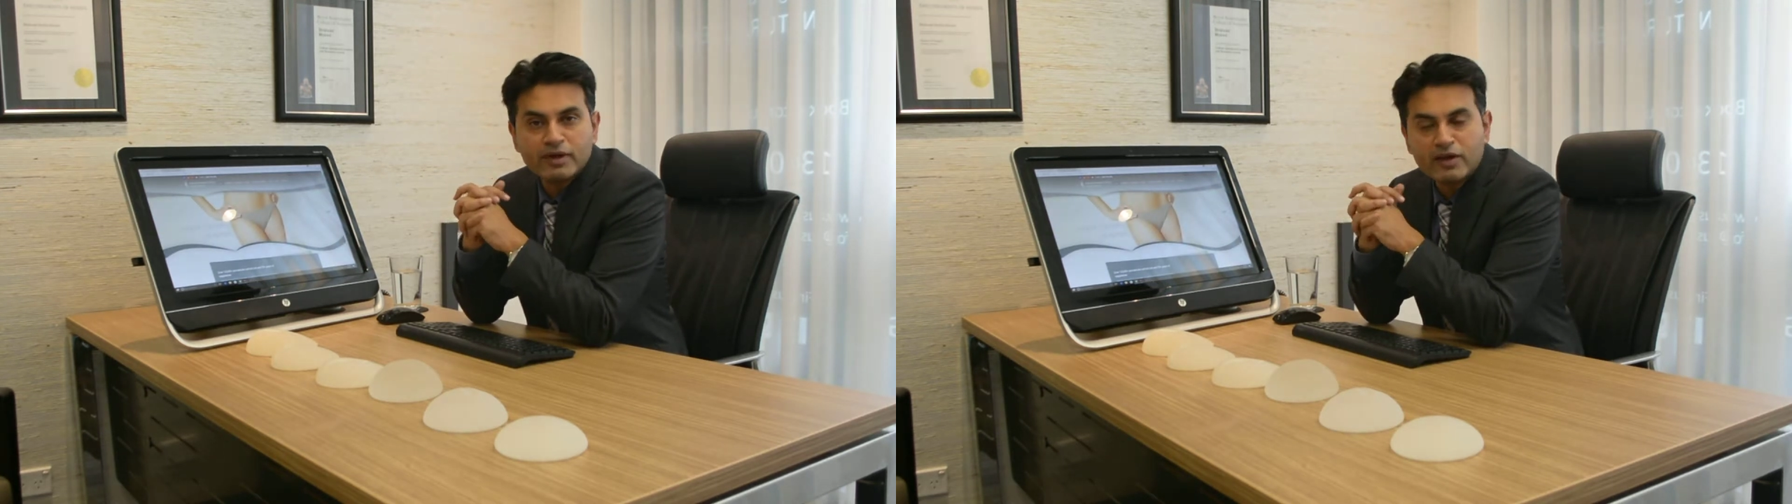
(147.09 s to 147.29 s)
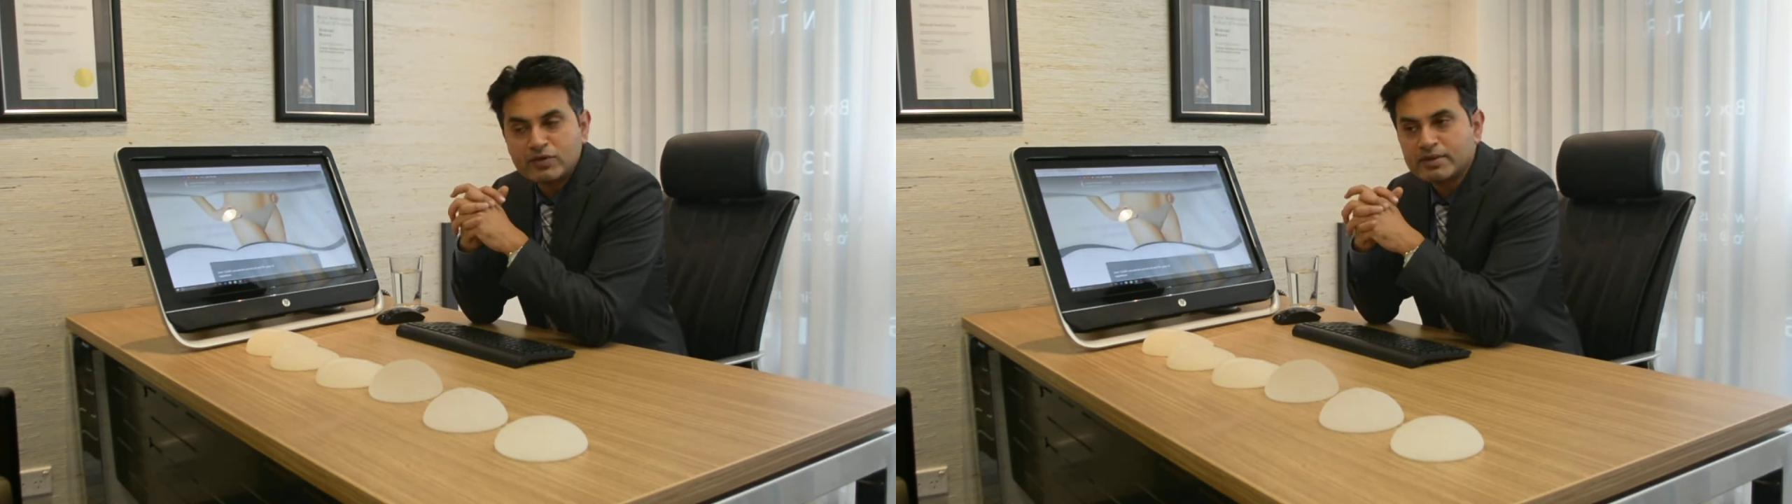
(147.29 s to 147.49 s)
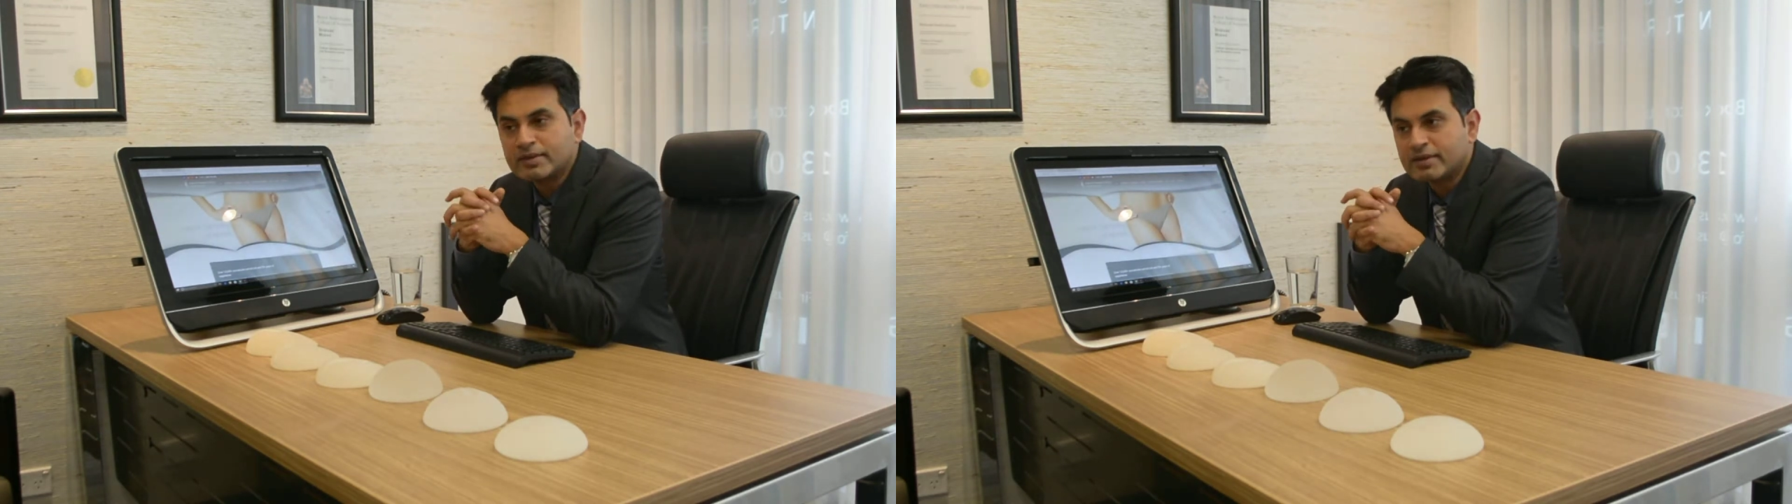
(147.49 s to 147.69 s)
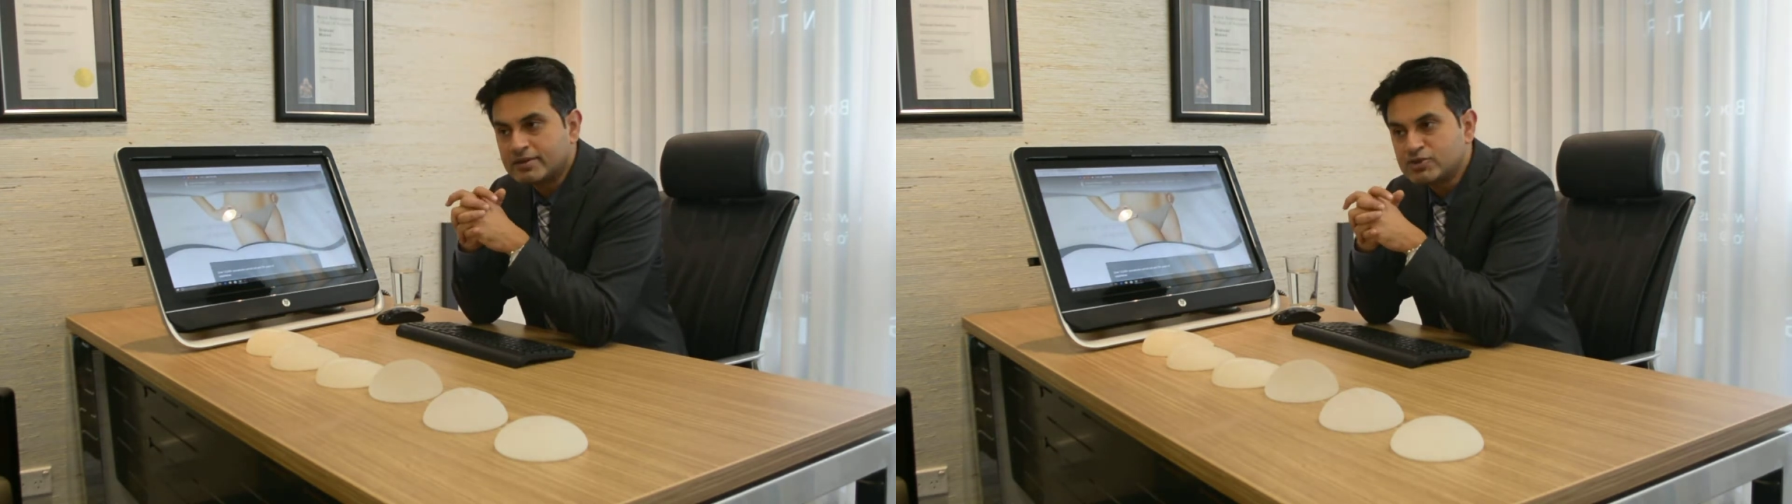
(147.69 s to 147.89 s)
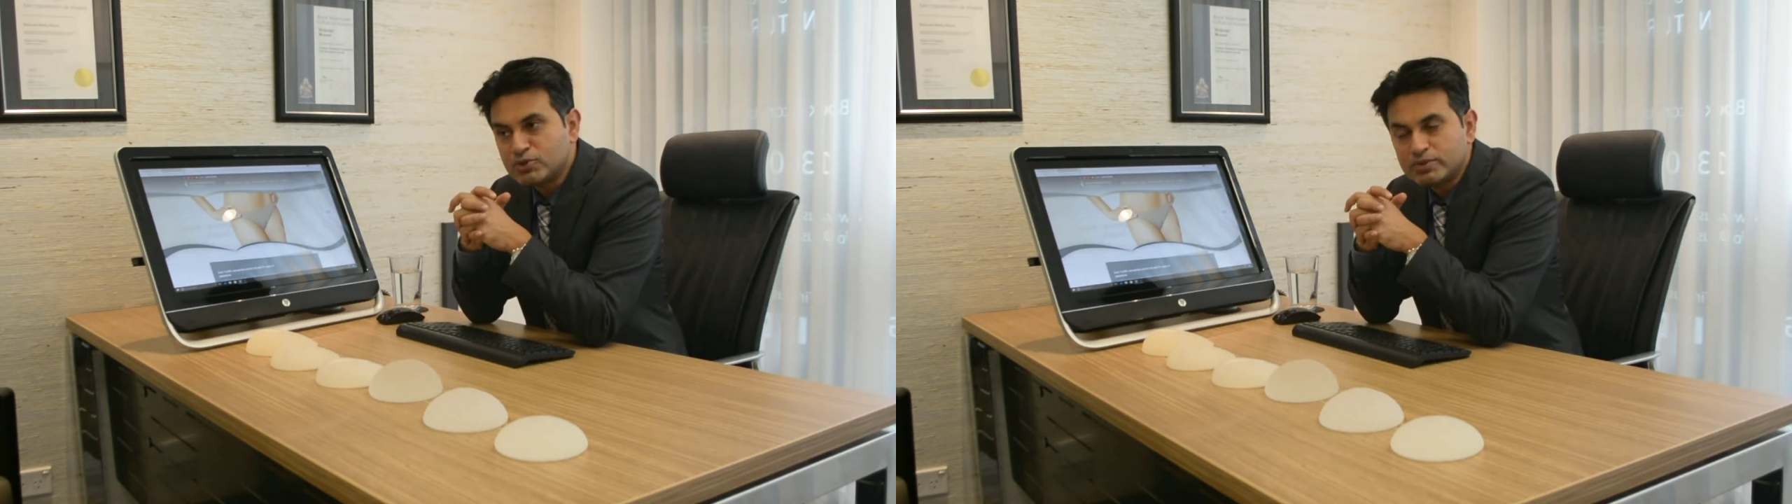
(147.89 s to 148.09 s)
having
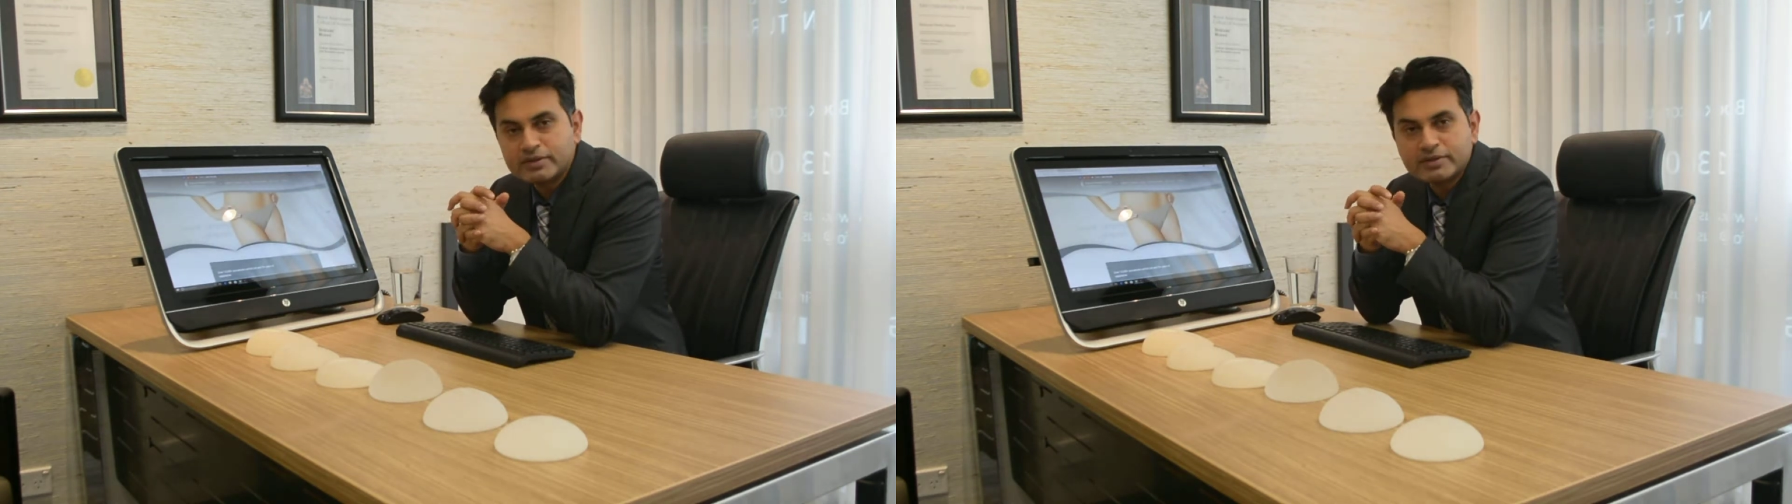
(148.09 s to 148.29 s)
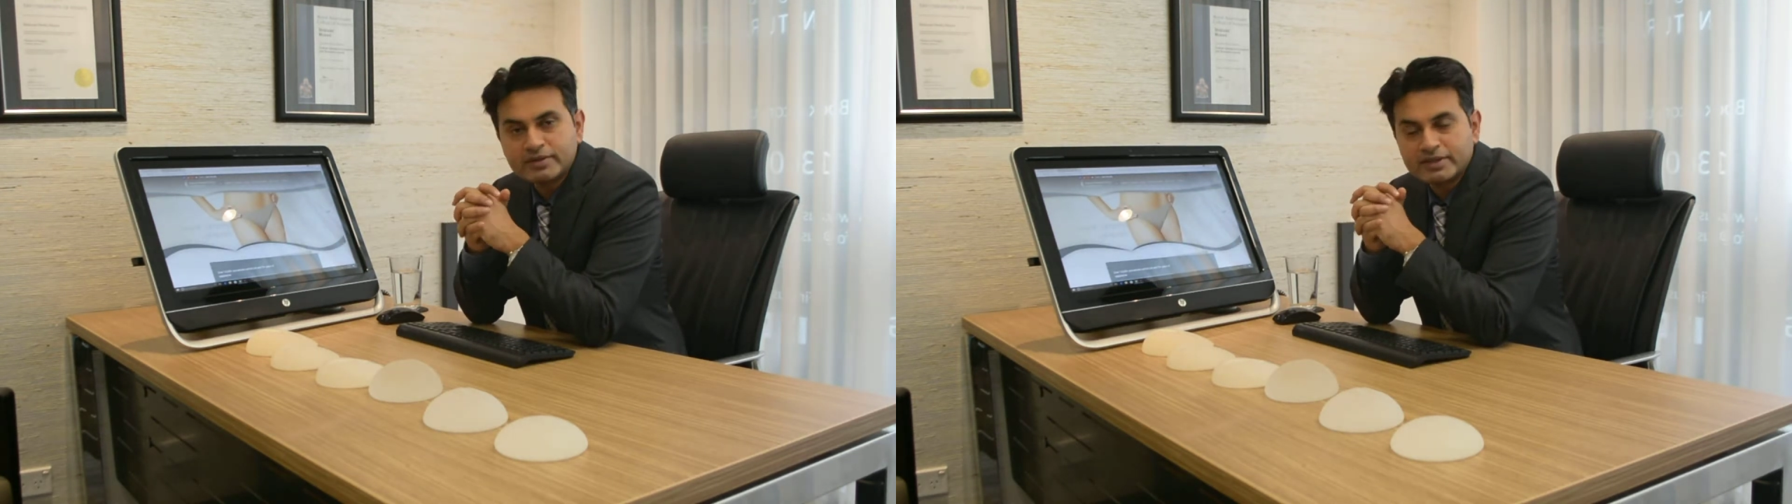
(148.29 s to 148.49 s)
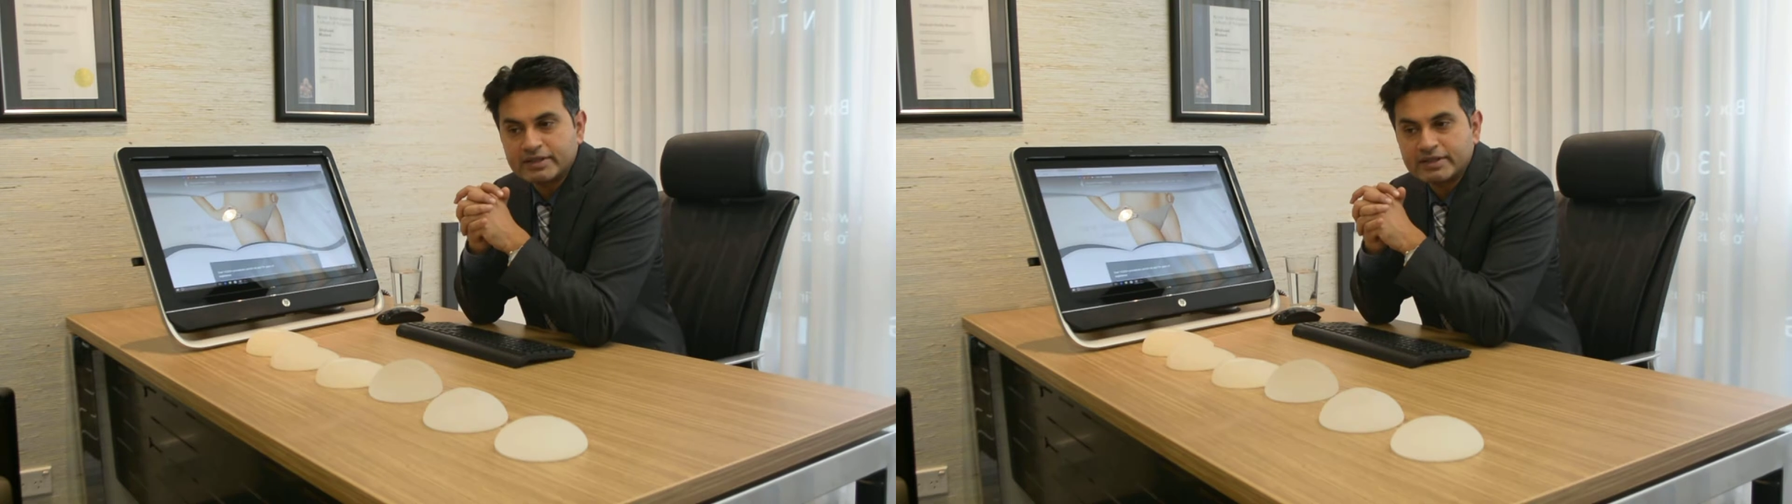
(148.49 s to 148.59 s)
children